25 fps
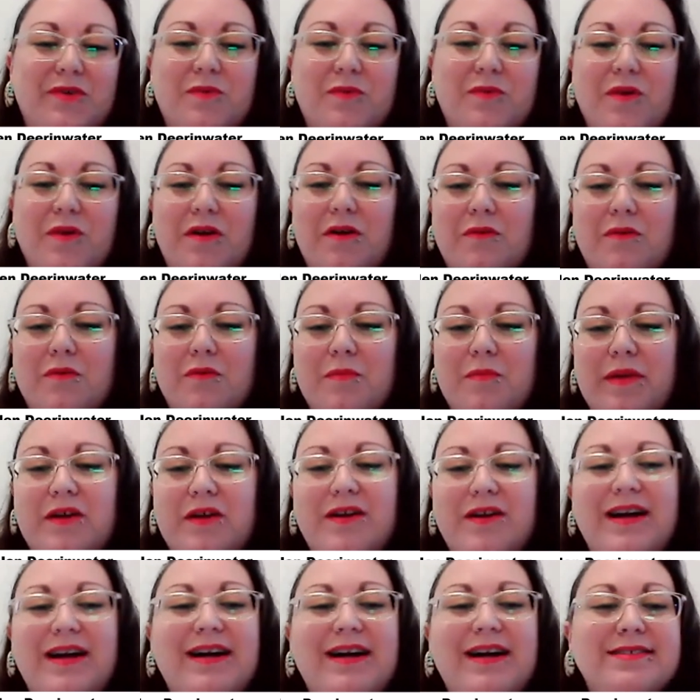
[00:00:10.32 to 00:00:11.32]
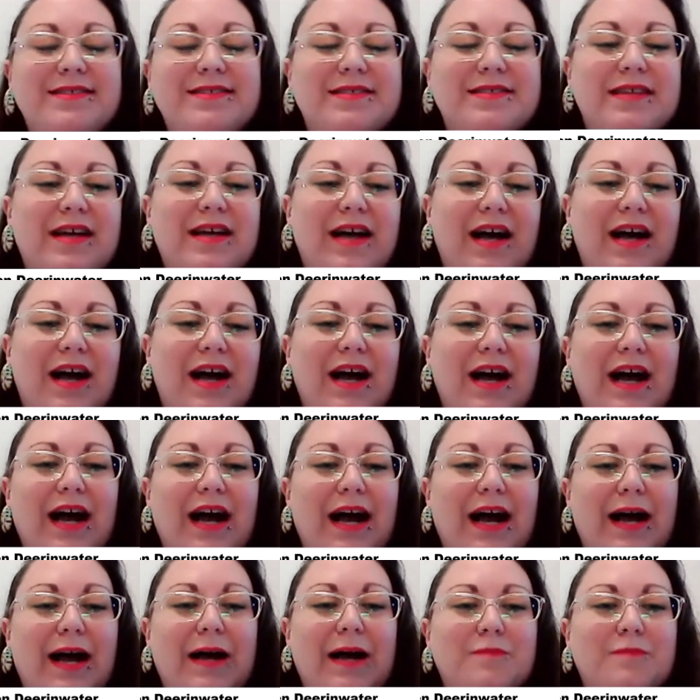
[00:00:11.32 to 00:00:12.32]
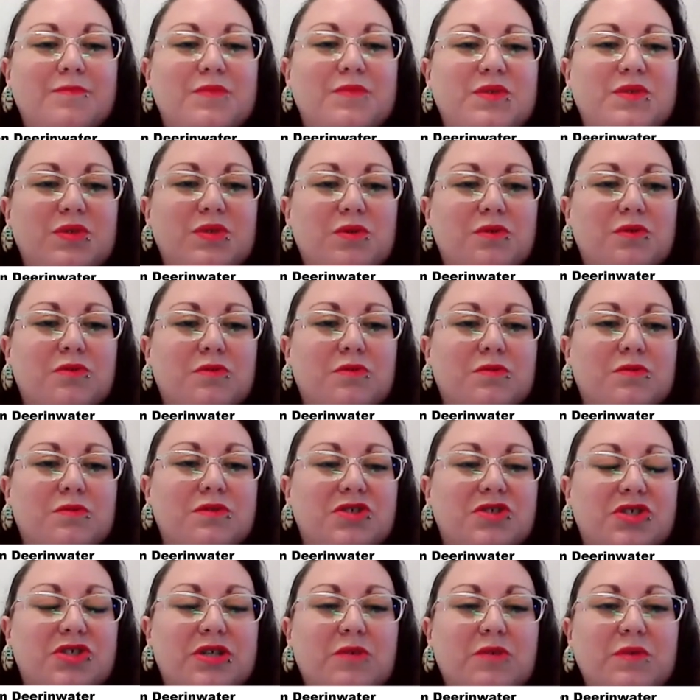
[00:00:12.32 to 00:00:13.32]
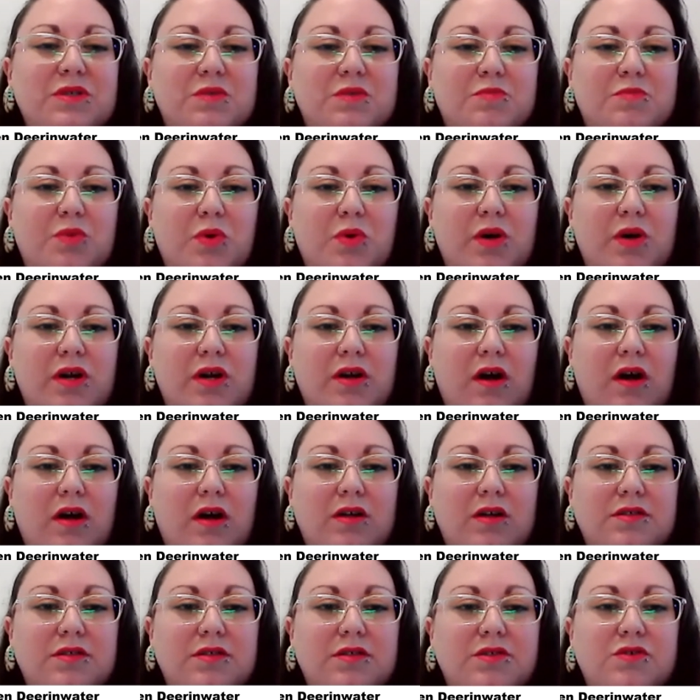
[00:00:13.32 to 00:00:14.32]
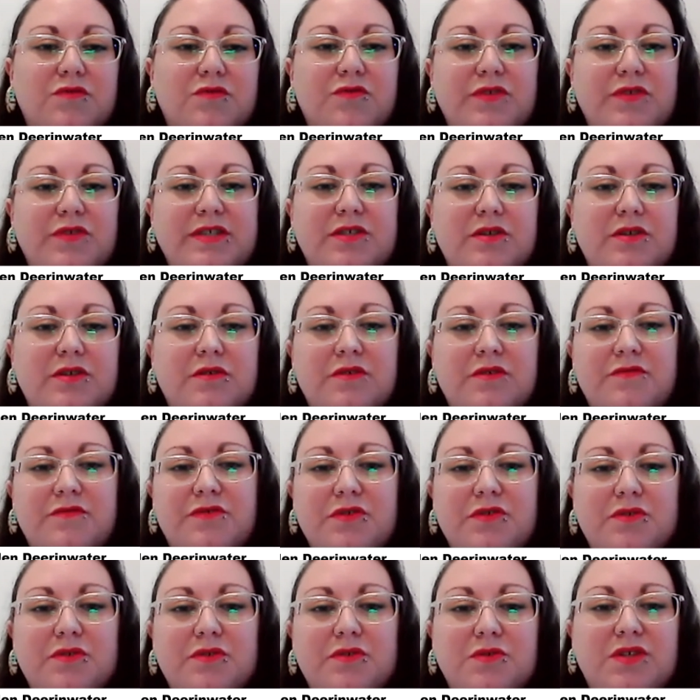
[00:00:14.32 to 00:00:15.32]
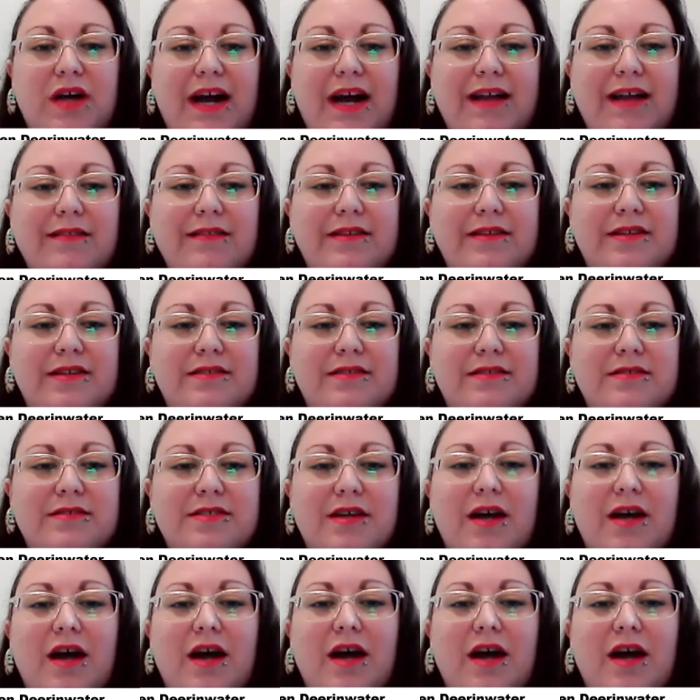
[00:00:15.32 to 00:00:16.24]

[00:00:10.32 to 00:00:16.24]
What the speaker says: Figueroa Ramirez. So she was born on sofrito-infused island